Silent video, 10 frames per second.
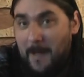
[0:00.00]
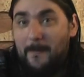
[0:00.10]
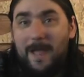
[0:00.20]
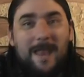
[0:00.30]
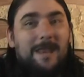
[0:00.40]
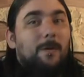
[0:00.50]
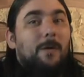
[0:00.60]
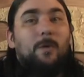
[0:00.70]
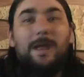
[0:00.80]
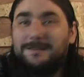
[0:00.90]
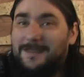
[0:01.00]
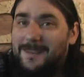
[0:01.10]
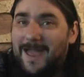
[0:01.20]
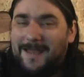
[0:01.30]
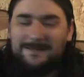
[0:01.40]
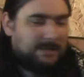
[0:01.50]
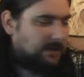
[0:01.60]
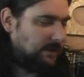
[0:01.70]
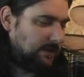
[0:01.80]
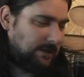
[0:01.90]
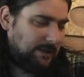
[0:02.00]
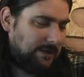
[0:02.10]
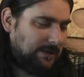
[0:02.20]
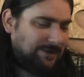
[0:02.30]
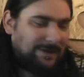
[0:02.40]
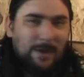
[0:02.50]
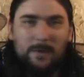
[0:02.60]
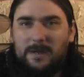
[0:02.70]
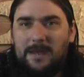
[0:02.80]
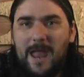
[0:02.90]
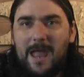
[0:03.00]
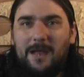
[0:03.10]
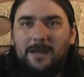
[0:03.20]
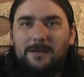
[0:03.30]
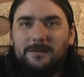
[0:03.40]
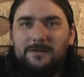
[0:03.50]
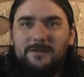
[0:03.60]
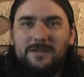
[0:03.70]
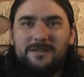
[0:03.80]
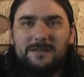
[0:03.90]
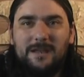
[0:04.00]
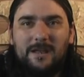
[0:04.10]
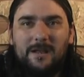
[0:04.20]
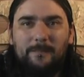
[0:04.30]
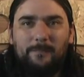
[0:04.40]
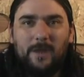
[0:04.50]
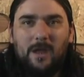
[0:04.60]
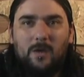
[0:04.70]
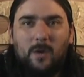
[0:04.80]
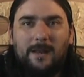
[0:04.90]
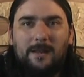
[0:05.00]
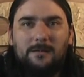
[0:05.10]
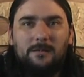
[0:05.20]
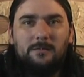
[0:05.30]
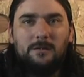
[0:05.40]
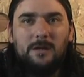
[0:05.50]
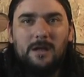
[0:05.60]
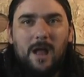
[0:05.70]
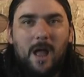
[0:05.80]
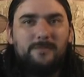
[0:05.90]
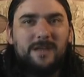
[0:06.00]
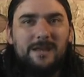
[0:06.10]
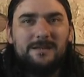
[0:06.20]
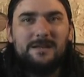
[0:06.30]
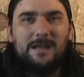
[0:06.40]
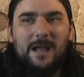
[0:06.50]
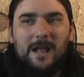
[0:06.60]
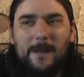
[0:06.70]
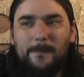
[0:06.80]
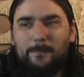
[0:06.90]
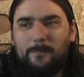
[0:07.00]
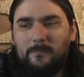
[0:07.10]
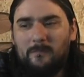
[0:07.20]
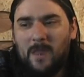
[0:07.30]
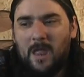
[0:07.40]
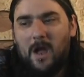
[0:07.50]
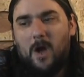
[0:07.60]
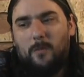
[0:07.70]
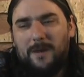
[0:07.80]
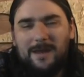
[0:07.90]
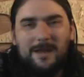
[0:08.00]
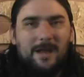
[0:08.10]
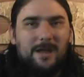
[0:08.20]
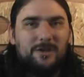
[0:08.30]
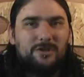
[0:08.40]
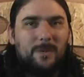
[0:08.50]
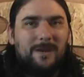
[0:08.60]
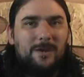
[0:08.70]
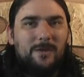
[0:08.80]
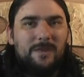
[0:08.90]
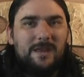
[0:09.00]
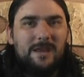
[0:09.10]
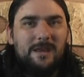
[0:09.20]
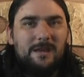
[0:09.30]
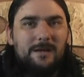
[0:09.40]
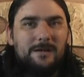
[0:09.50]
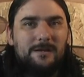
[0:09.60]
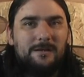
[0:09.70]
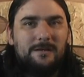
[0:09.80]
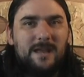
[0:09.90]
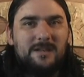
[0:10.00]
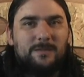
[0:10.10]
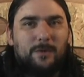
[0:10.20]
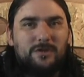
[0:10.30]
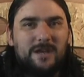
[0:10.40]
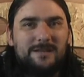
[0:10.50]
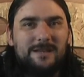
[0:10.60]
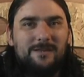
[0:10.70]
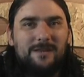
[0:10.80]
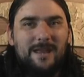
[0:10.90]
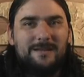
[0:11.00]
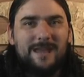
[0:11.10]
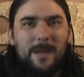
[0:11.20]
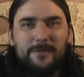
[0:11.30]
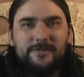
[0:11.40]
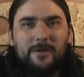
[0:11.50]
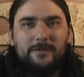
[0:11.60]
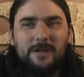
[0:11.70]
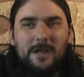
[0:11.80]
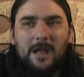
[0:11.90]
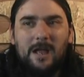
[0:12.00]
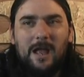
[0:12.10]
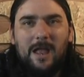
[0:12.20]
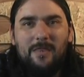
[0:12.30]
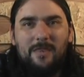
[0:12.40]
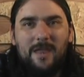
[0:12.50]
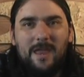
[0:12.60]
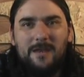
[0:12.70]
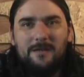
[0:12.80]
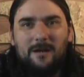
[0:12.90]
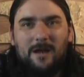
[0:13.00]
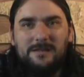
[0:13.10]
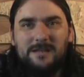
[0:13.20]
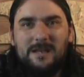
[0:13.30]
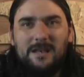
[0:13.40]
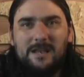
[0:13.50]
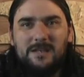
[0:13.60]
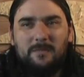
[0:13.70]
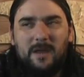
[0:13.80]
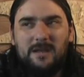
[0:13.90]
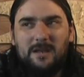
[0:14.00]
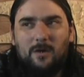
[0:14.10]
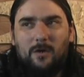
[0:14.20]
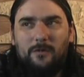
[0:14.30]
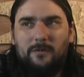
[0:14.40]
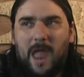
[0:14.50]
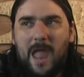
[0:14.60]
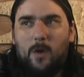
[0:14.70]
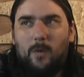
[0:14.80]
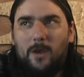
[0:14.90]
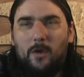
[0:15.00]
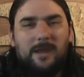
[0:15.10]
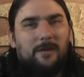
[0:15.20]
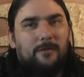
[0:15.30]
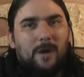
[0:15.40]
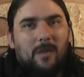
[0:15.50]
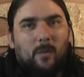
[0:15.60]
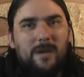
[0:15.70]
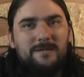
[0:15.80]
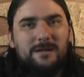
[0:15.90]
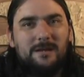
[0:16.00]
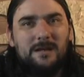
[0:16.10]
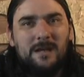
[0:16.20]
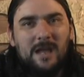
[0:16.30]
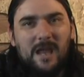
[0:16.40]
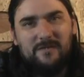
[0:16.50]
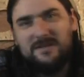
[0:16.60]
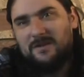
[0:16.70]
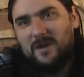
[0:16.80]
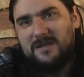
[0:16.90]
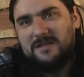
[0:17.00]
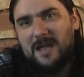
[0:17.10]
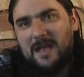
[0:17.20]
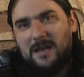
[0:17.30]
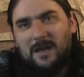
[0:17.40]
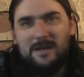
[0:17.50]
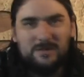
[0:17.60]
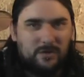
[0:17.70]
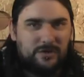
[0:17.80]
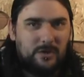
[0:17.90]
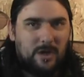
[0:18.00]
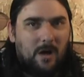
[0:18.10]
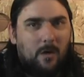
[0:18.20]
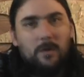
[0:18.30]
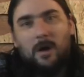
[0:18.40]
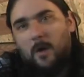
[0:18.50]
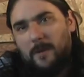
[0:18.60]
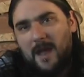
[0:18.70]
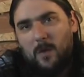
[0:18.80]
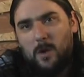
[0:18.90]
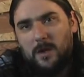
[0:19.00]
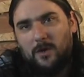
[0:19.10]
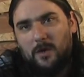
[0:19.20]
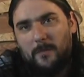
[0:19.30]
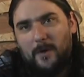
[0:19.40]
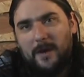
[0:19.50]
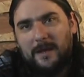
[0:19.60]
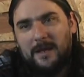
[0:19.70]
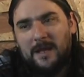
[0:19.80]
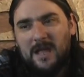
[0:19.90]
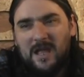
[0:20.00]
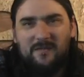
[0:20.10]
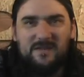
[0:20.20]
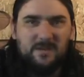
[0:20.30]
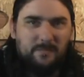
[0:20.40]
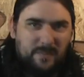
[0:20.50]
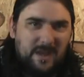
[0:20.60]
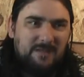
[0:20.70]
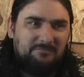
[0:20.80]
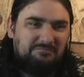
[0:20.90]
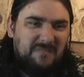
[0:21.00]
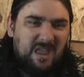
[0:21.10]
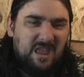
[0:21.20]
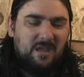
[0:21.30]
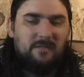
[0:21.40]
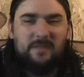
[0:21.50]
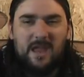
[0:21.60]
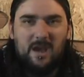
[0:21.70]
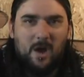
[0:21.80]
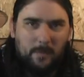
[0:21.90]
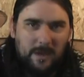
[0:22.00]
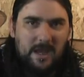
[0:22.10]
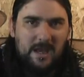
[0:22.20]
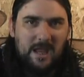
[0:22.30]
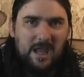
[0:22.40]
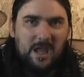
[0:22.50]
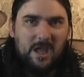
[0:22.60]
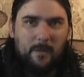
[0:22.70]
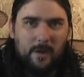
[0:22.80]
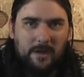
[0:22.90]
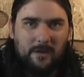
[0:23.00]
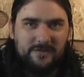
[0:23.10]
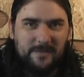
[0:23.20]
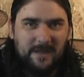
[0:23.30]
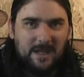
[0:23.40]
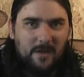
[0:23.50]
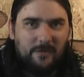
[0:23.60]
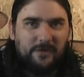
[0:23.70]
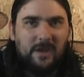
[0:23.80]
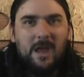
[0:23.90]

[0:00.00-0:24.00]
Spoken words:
But anyway, we'll get to that. So yeah, just a quick little update. I'll be showing you the next project in the next episode, and then ideally, depending on how we're looking throughout the winter, if it's a nice day and it's not too cold, I'll be out working on the bike. If it's a bit then I'll be in here working on something else.